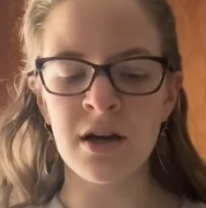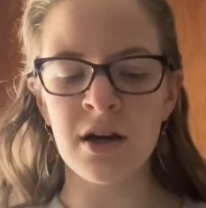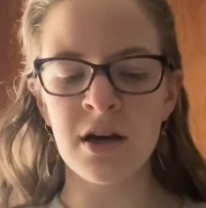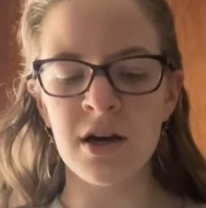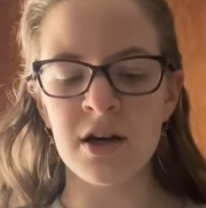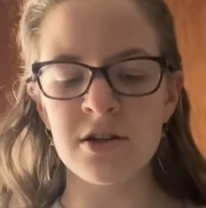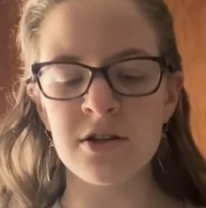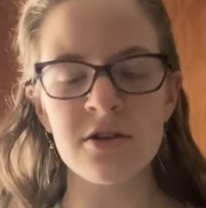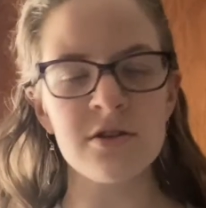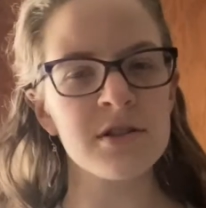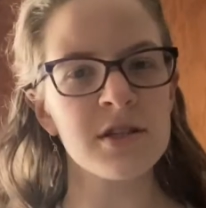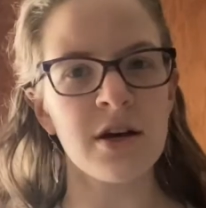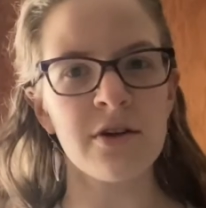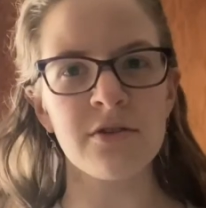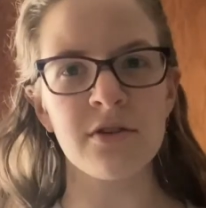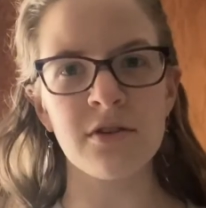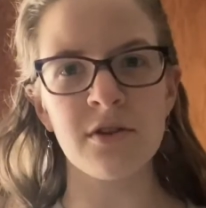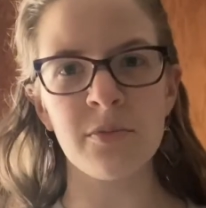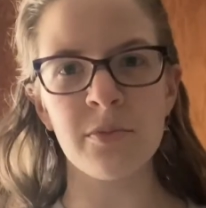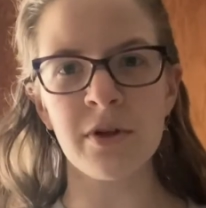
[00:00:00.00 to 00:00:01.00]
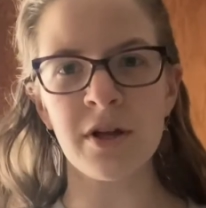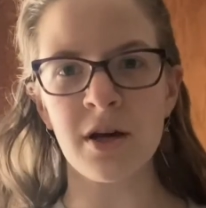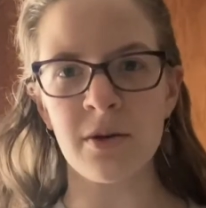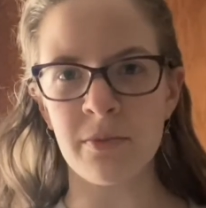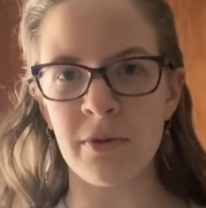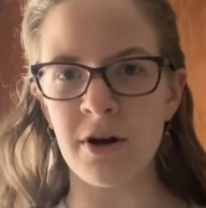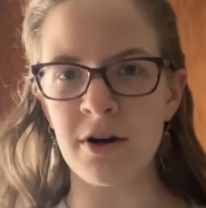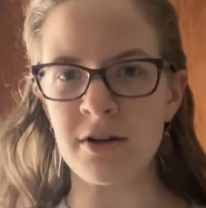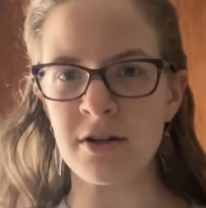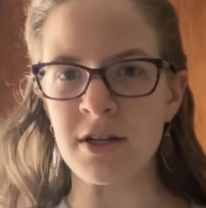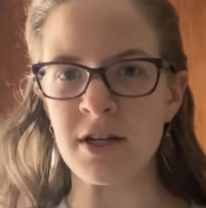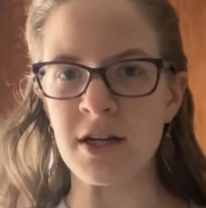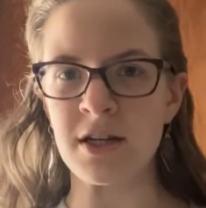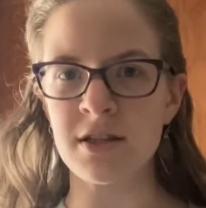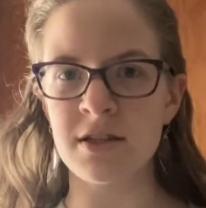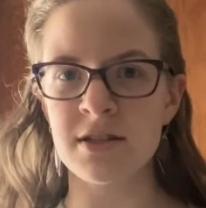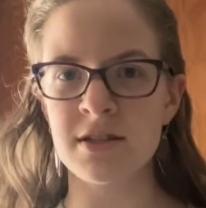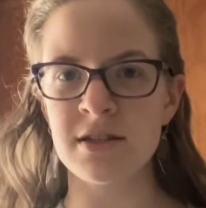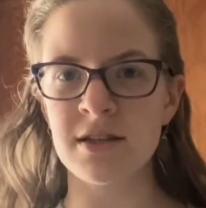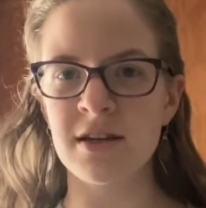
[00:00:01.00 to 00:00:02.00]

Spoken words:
It turns out that the plant part dance,